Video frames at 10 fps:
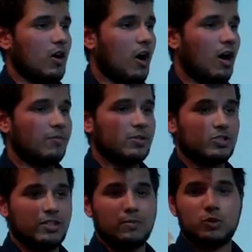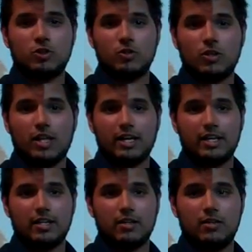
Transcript: Obviously, I'm sure like,